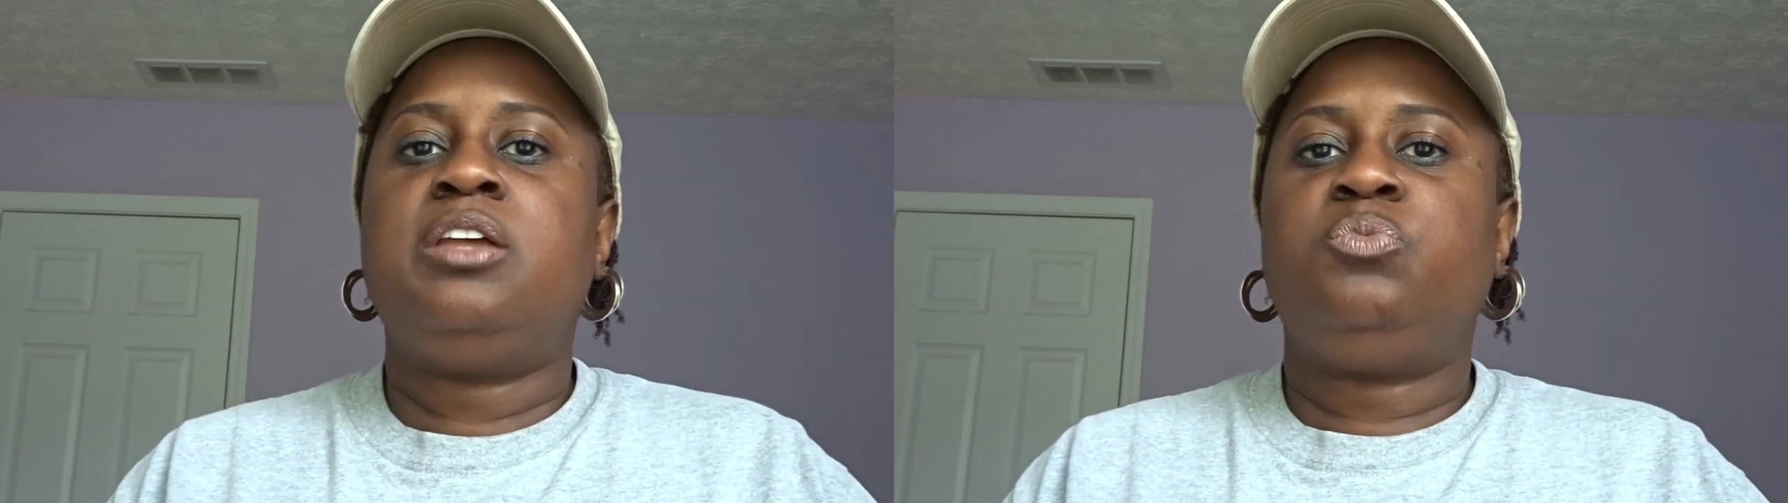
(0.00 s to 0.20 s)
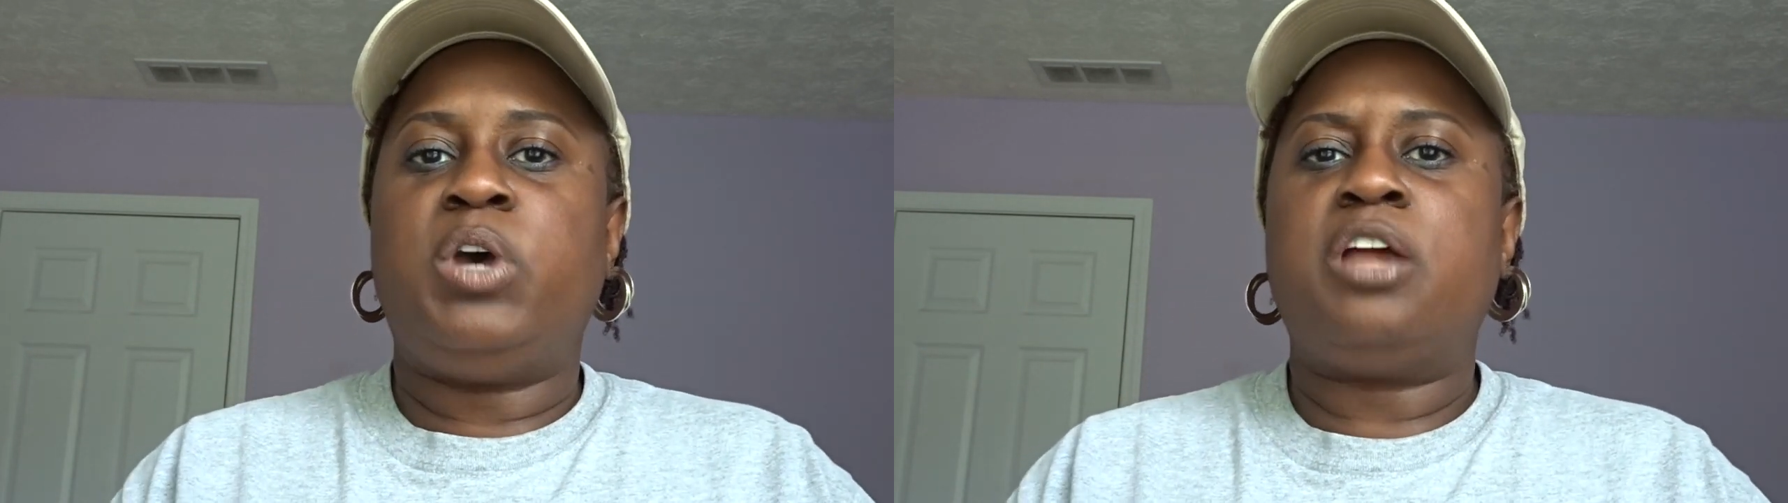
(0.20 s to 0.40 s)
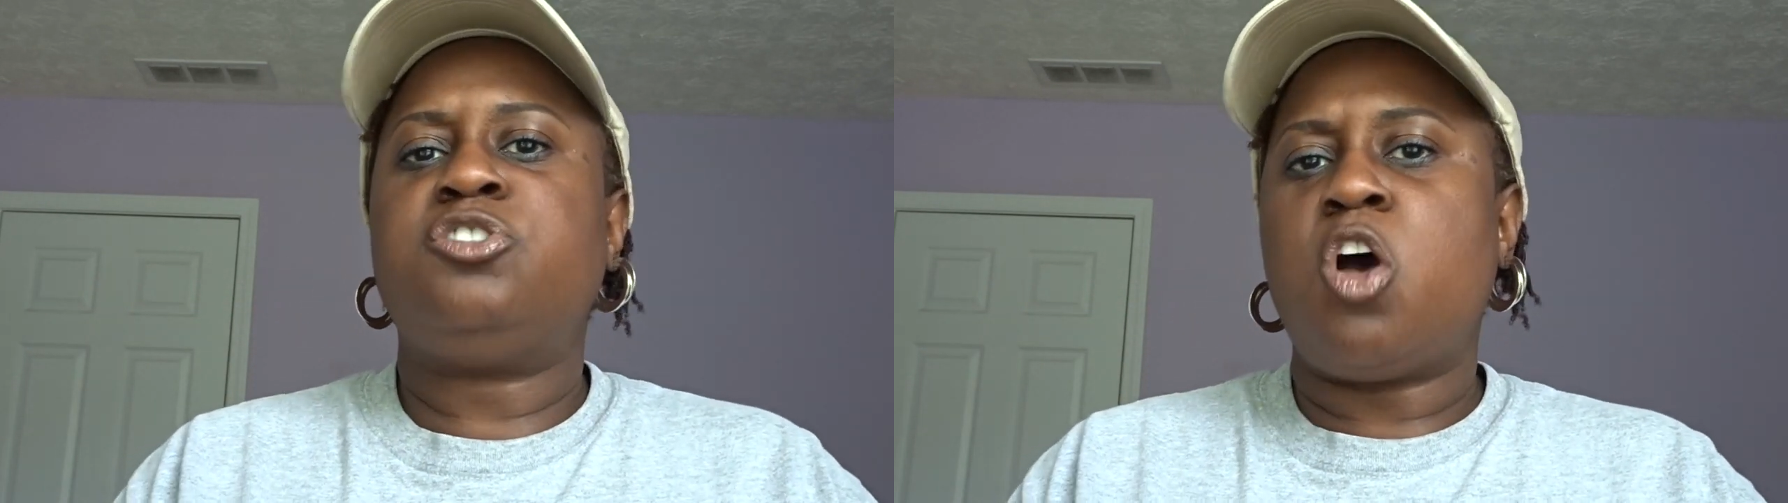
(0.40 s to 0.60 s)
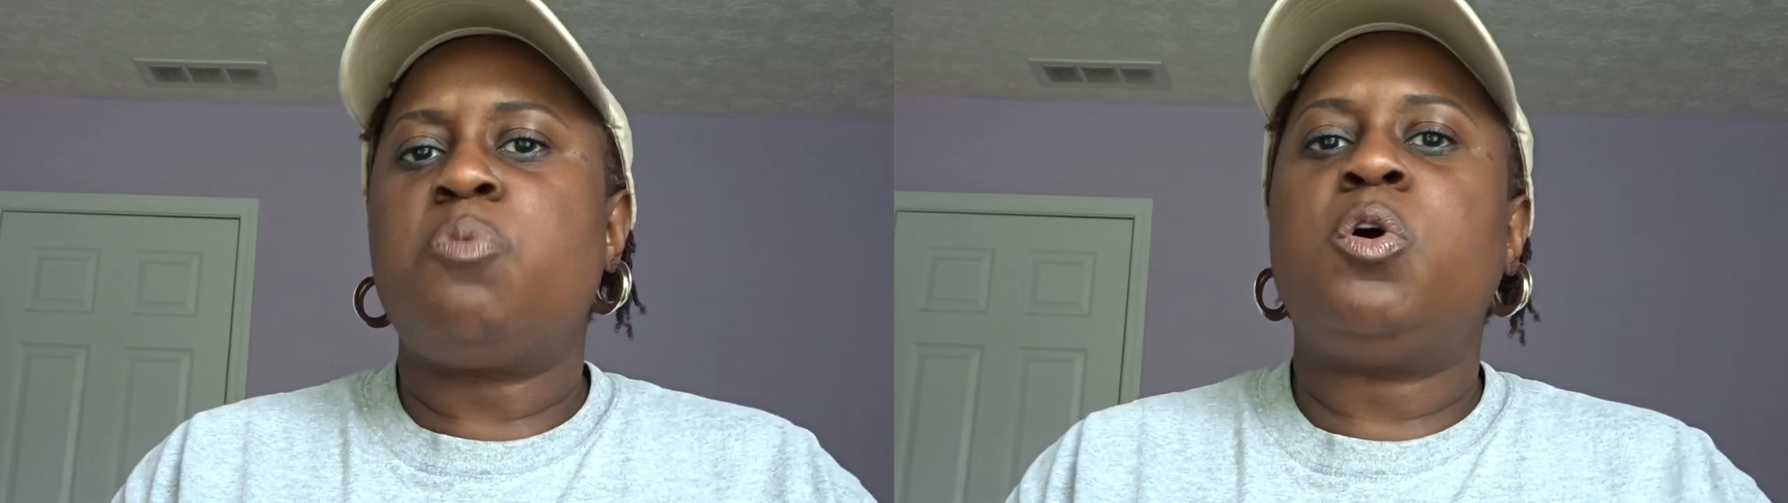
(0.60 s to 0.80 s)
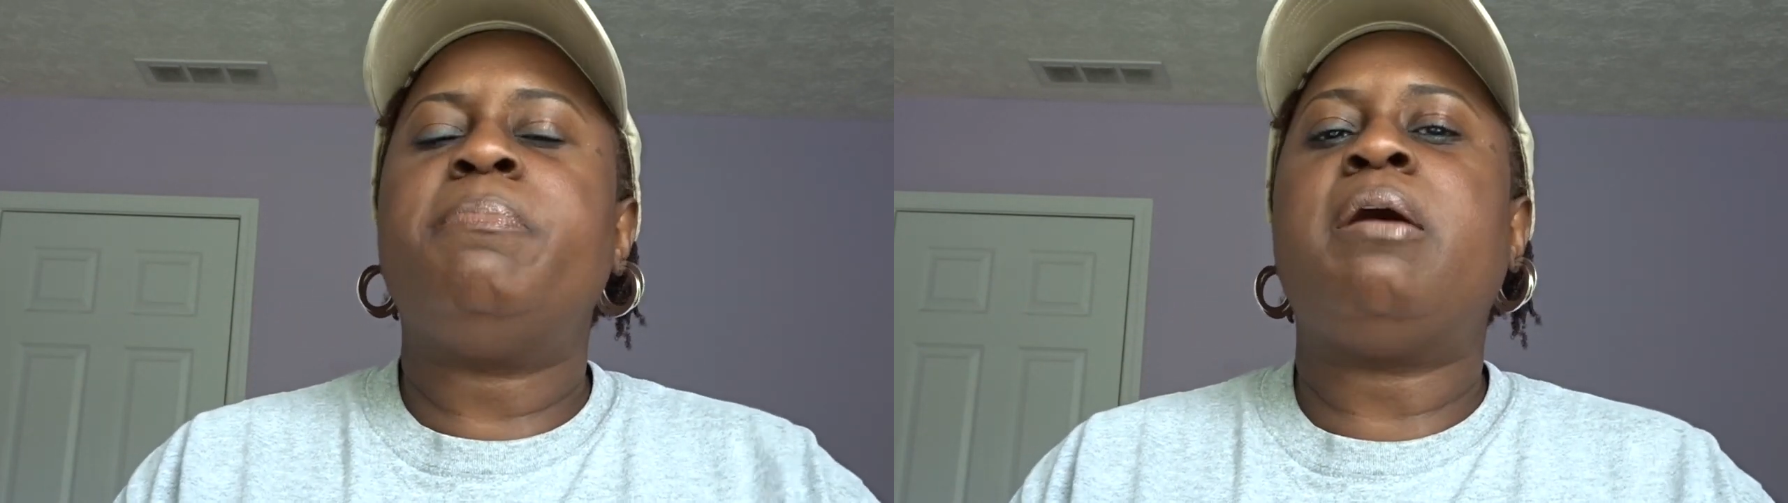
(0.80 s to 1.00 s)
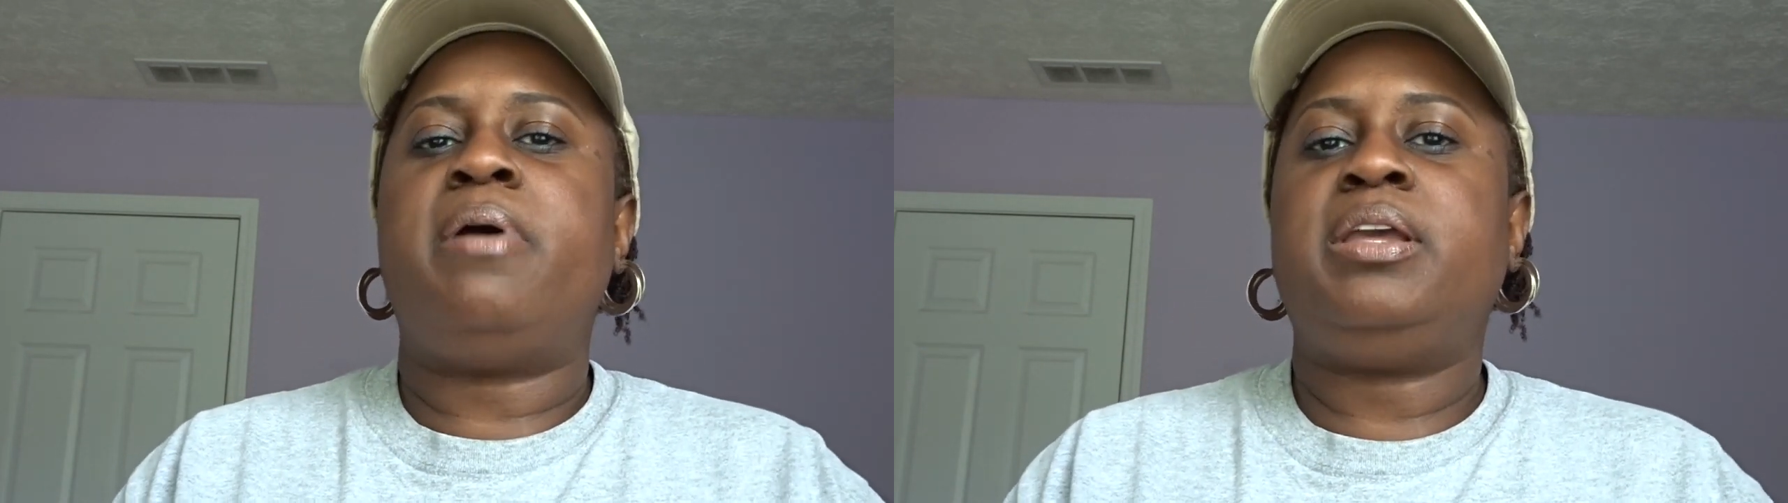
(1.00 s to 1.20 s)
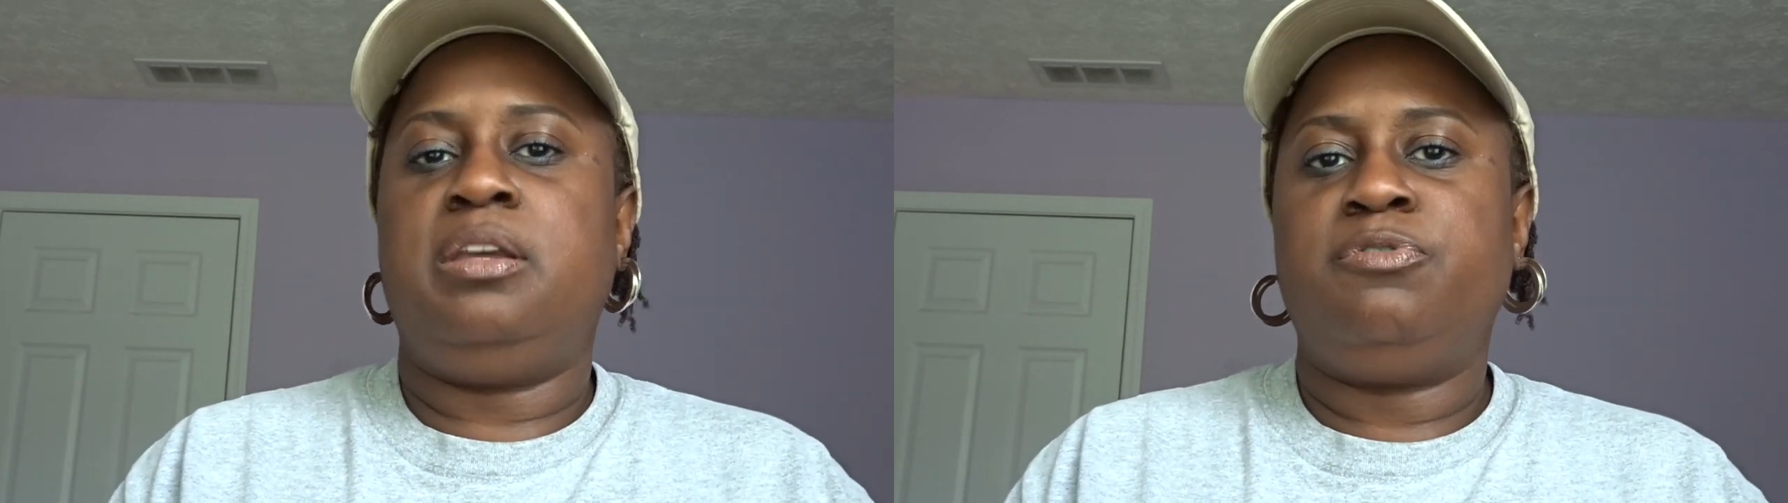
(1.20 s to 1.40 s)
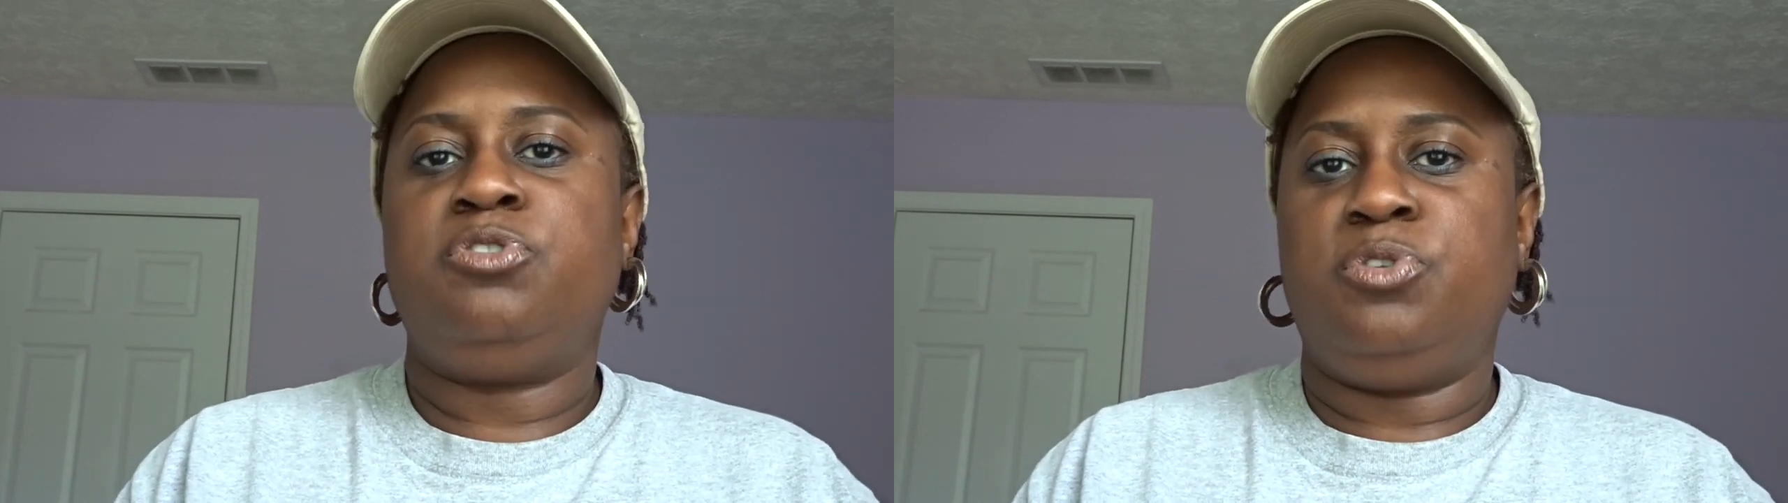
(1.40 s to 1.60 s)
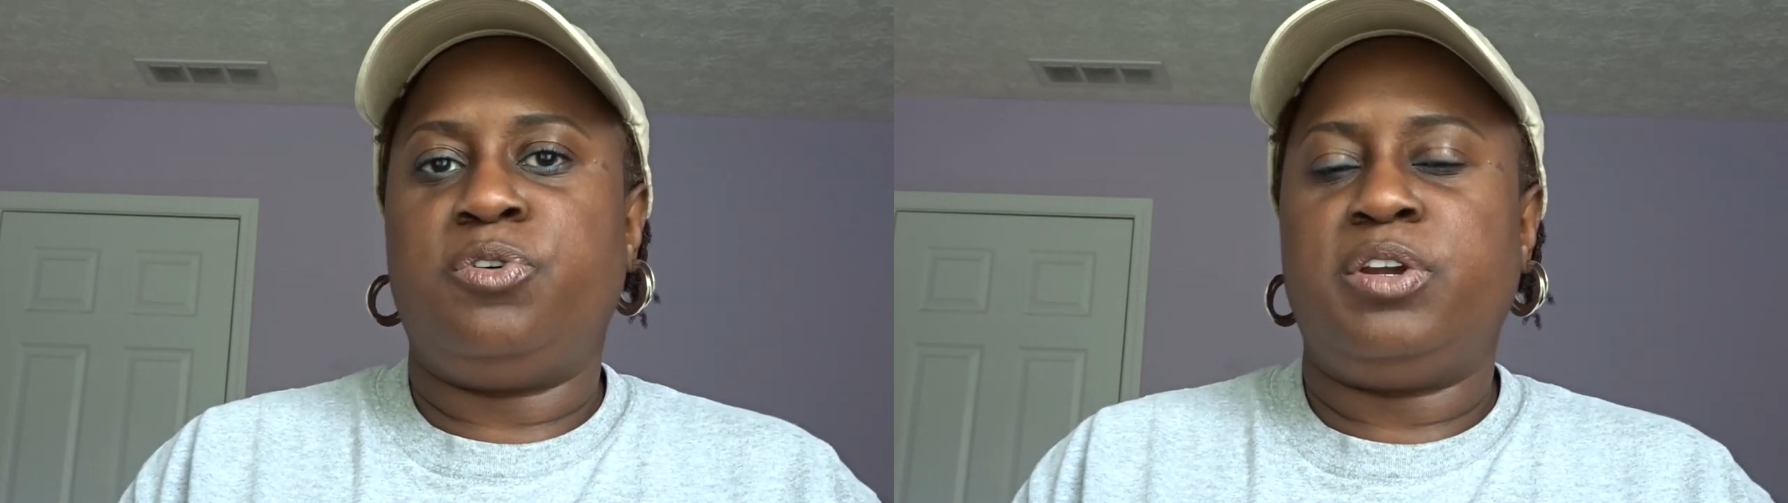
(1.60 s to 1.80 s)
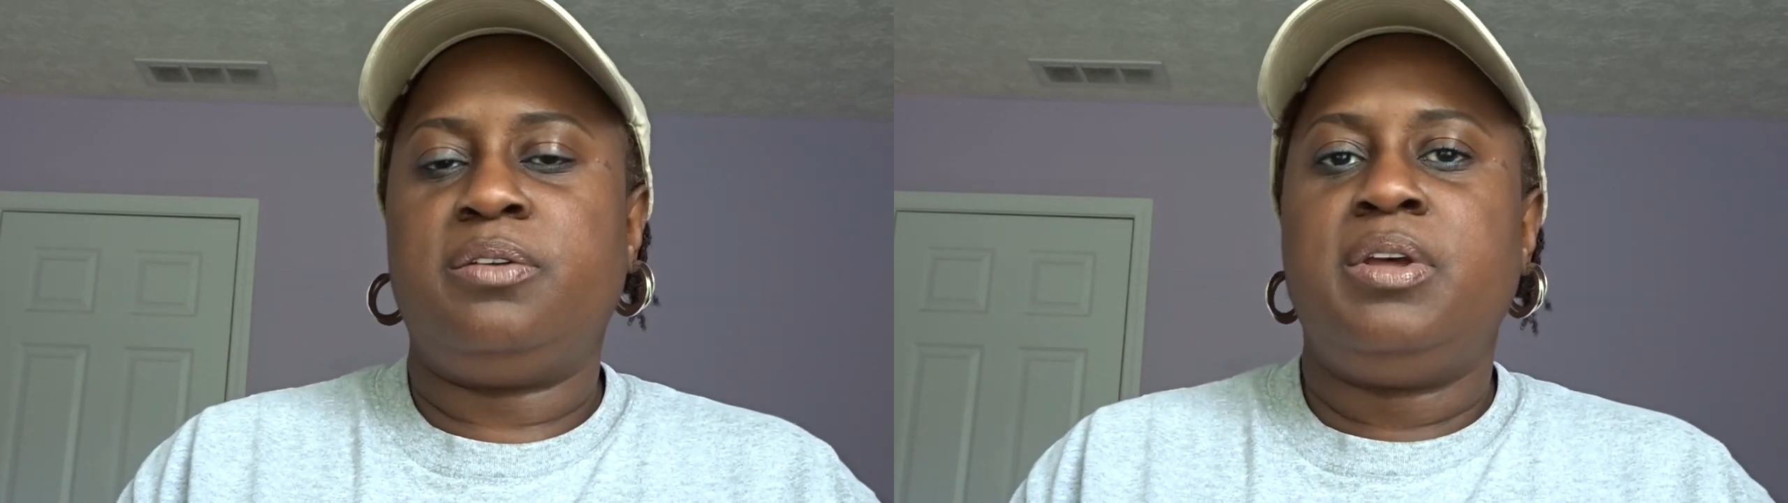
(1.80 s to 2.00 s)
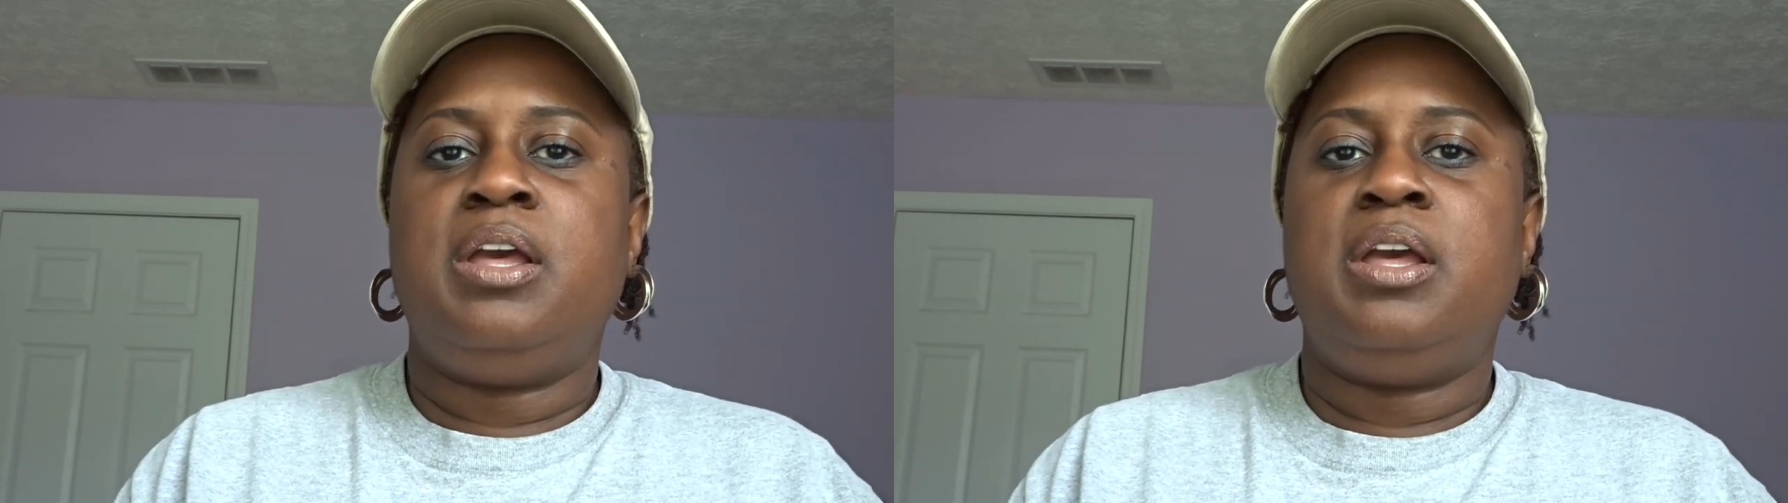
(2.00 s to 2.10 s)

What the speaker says: well, I'll talk more about my inventory.